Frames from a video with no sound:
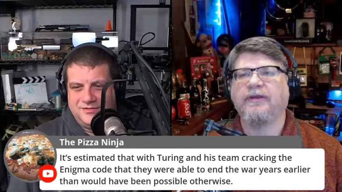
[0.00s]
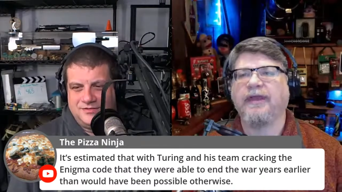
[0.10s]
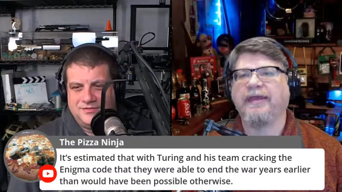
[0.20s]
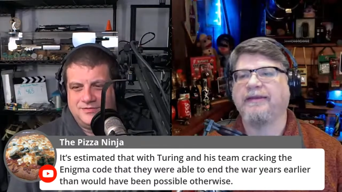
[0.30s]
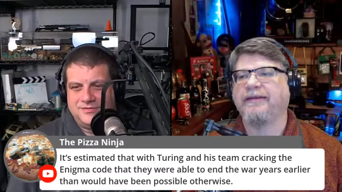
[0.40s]

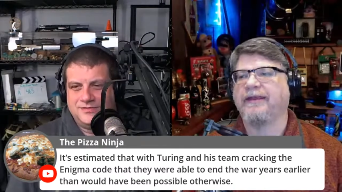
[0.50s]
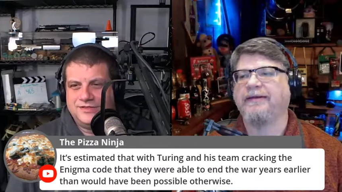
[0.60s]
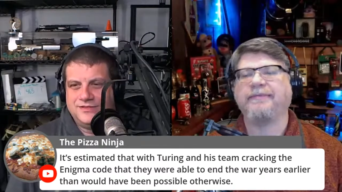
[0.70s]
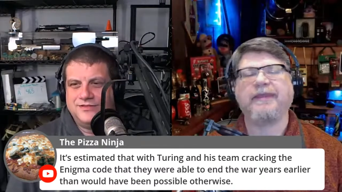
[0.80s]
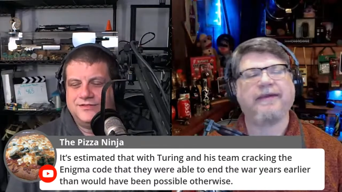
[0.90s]
Speaker 1: and
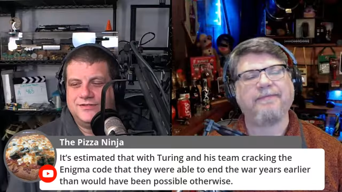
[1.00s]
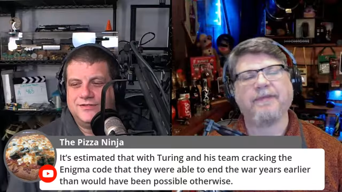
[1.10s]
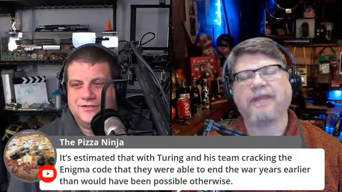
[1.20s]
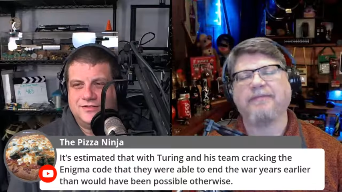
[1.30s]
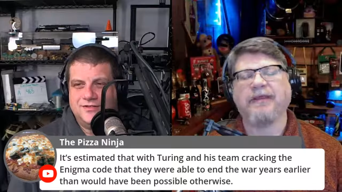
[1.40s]
uh, yeah,
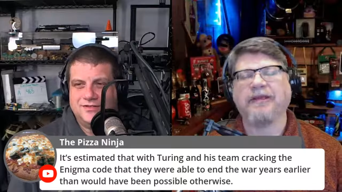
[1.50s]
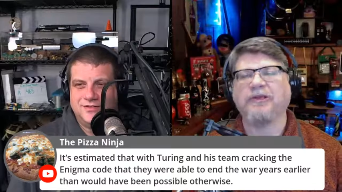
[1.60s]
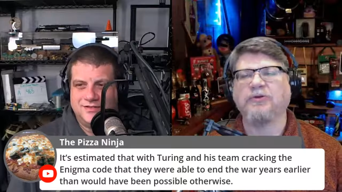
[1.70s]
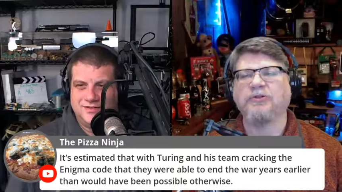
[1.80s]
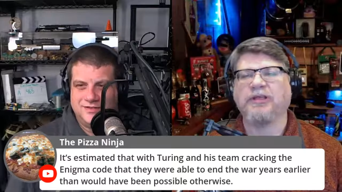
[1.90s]
it made a
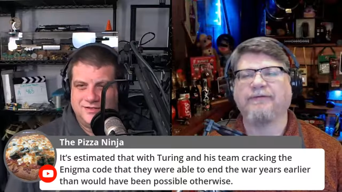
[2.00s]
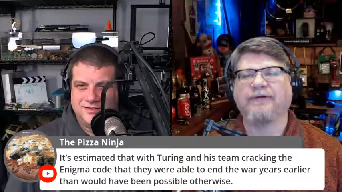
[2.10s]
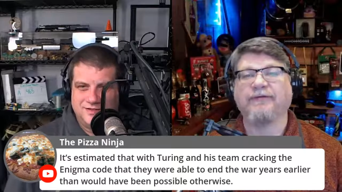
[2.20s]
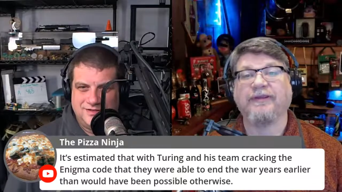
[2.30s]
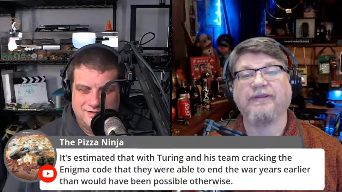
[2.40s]
huge
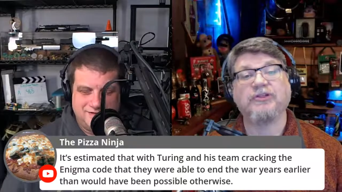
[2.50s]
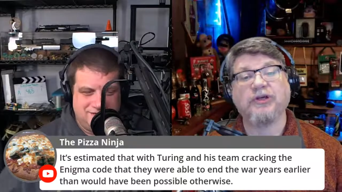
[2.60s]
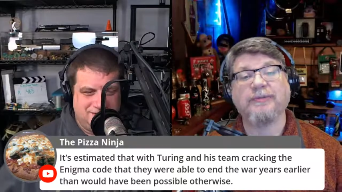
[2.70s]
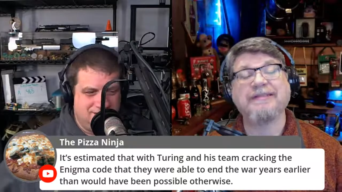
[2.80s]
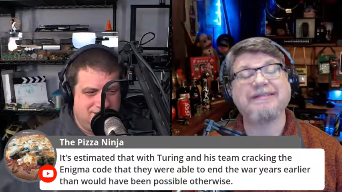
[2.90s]
difference. And the
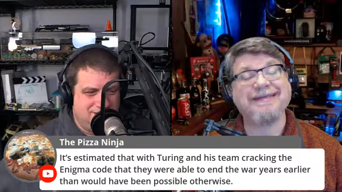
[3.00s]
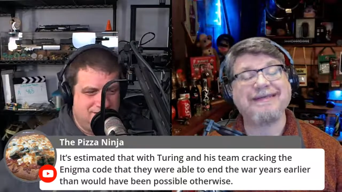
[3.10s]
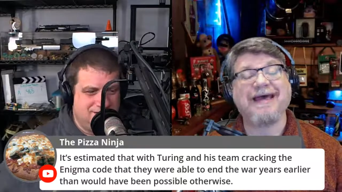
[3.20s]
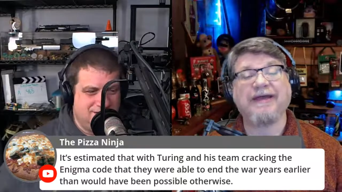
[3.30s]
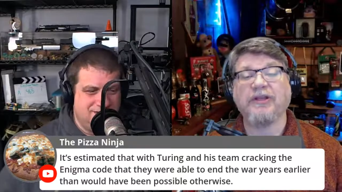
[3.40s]
Germans
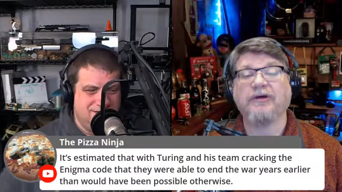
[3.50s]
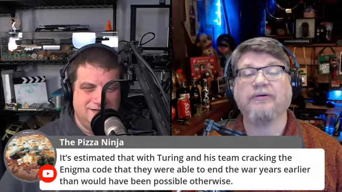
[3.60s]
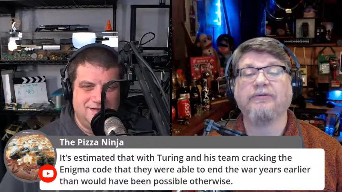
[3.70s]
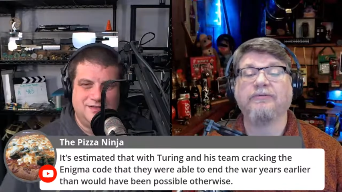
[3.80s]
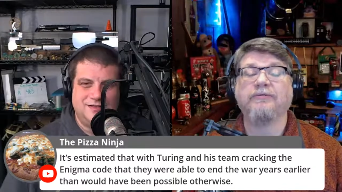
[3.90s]
did not
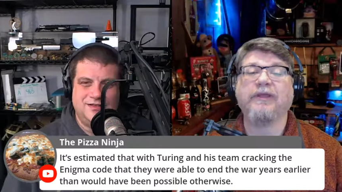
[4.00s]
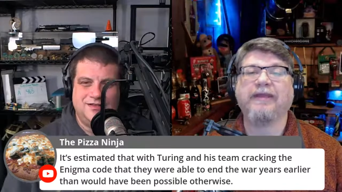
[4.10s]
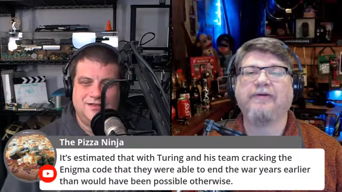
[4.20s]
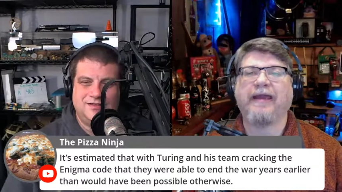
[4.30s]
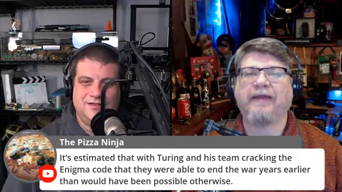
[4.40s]
know we
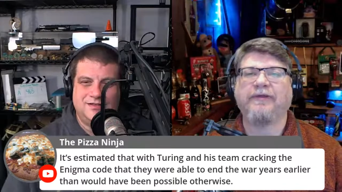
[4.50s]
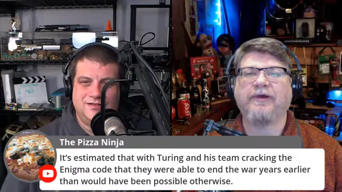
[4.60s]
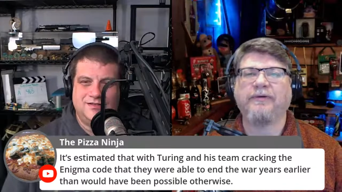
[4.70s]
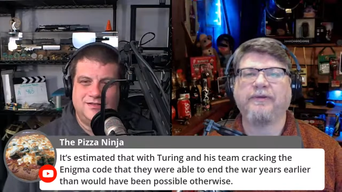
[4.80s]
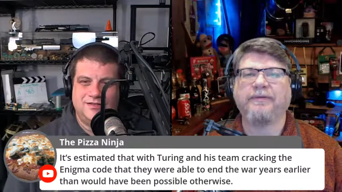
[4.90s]
had cracked the
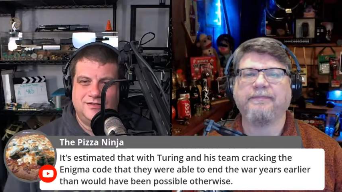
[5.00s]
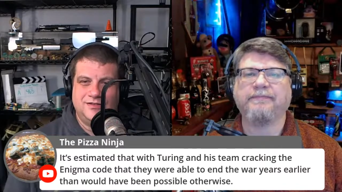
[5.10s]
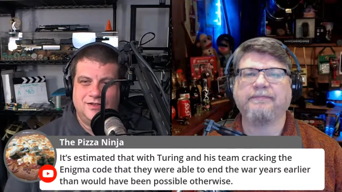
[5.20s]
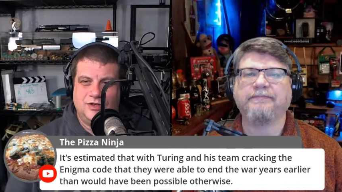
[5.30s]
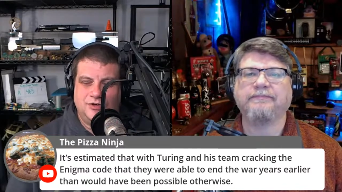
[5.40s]
code.
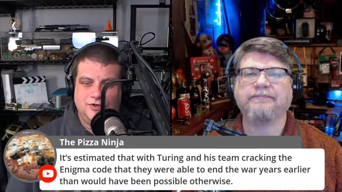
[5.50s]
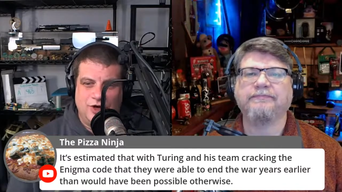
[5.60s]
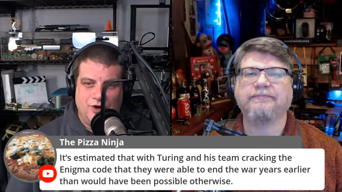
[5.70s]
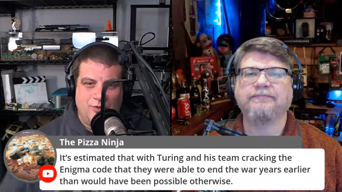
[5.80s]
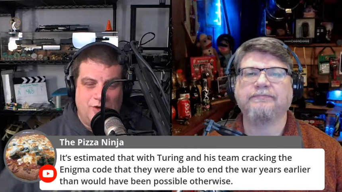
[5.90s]

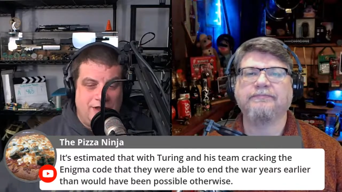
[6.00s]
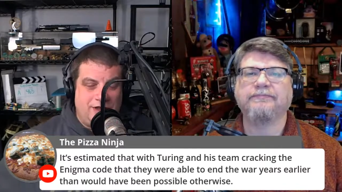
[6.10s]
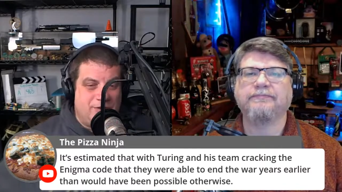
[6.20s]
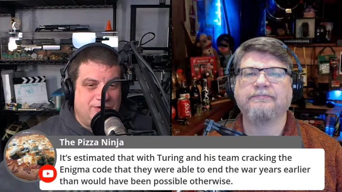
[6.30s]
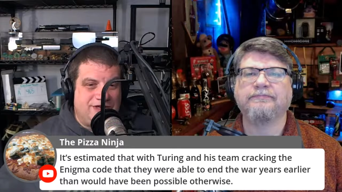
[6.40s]
Speaker 2: No, well, and
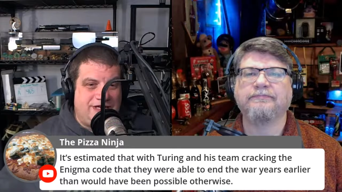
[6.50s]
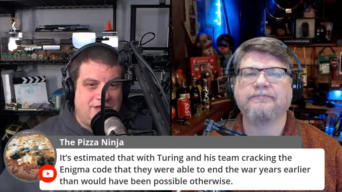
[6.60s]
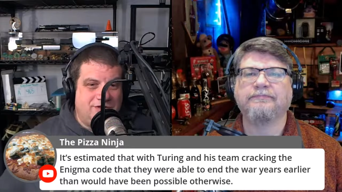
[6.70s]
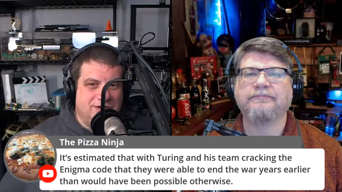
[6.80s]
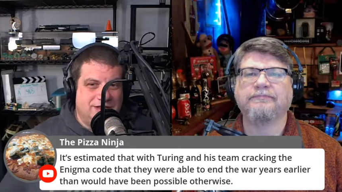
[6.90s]
that was key
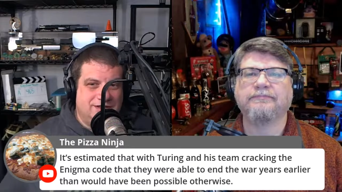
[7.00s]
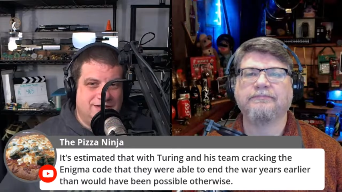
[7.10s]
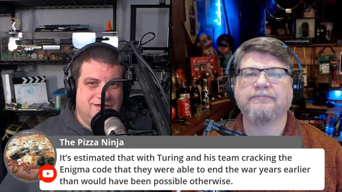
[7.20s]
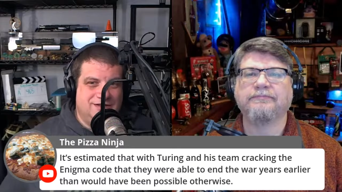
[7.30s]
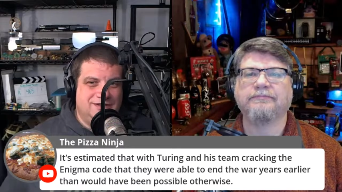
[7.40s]
to it.
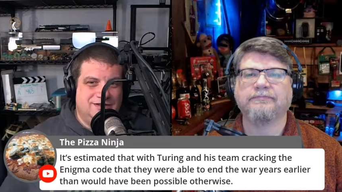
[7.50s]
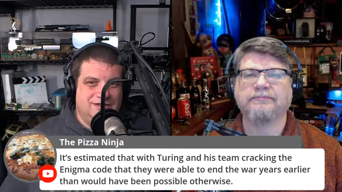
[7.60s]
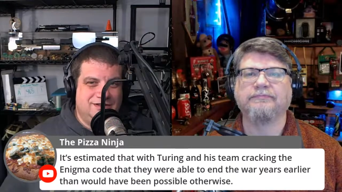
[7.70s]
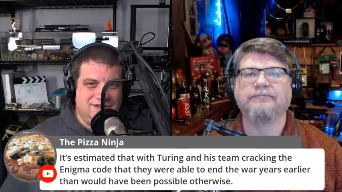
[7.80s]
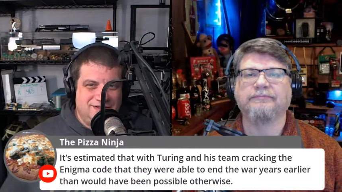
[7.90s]

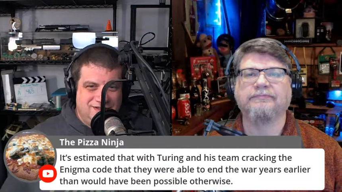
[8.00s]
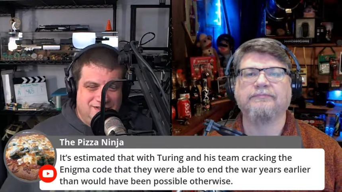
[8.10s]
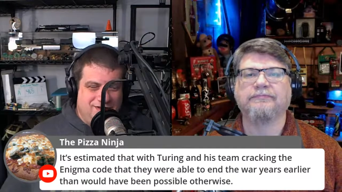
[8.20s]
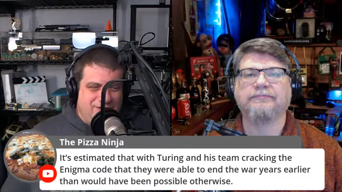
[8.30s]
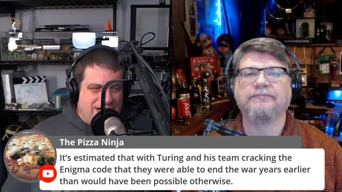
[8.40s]
Mm-hmm.
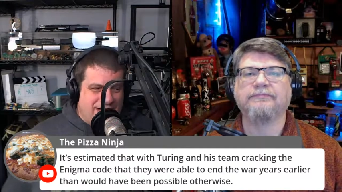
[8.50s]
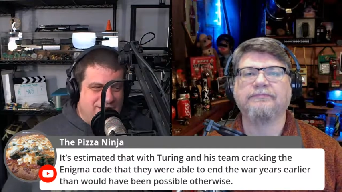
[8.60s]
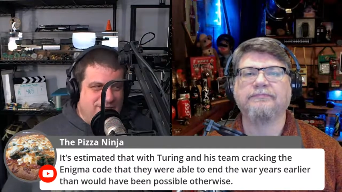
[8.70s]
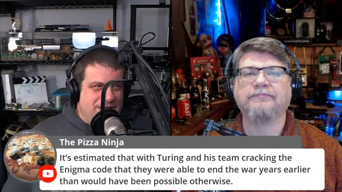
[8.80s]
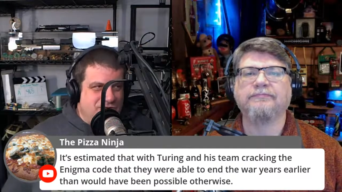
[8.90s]
You had to
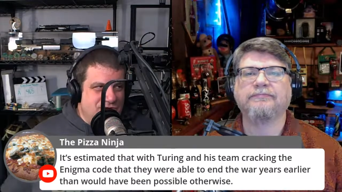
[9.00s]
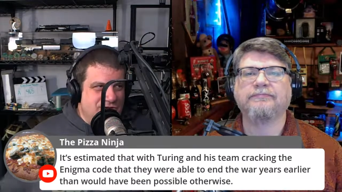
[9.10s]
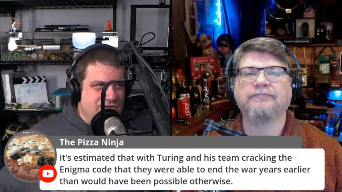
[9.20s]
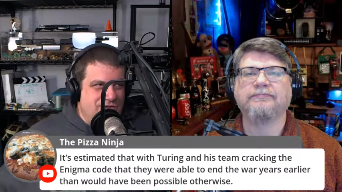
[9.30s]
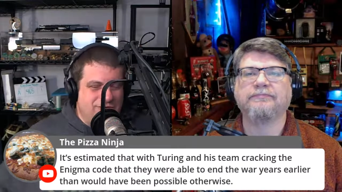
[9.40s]
make sure
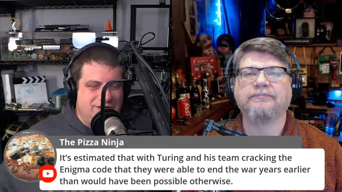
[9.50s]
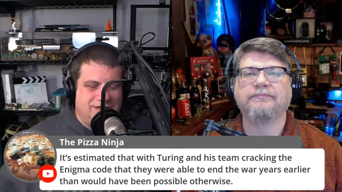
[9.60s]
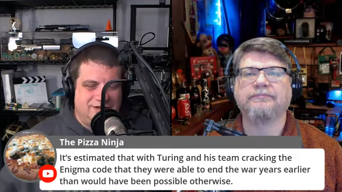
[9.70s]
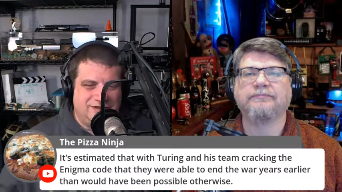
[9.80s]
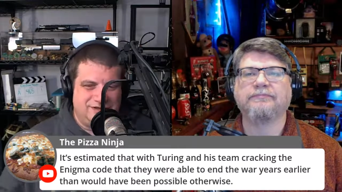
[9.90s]
that you
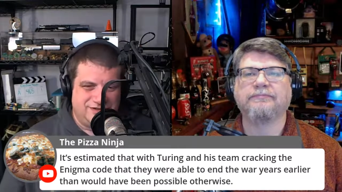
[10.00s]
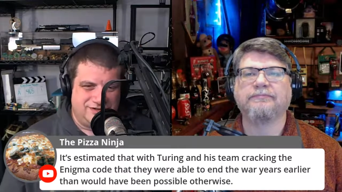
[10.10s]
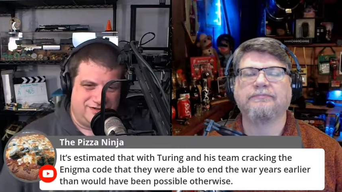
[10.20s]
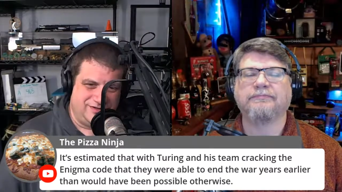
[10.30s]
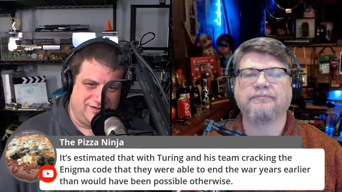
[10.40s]
didn't
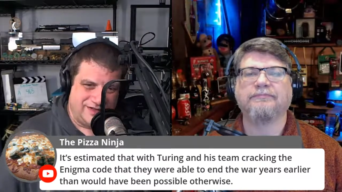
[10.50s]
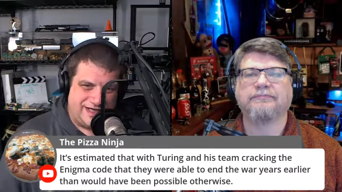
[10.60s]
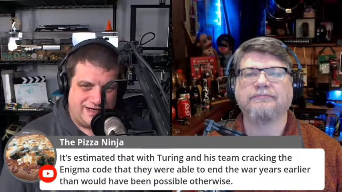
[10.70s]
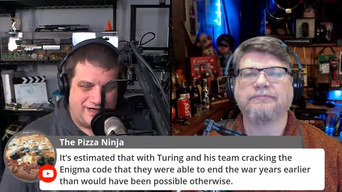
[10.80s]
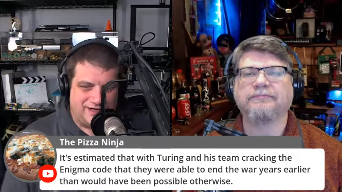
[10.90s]

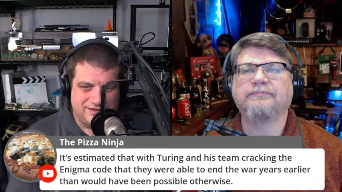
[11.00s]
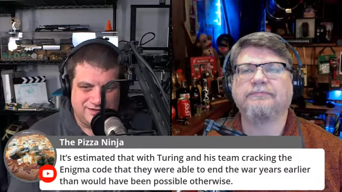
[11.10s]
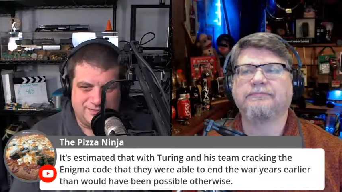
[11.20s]
let on that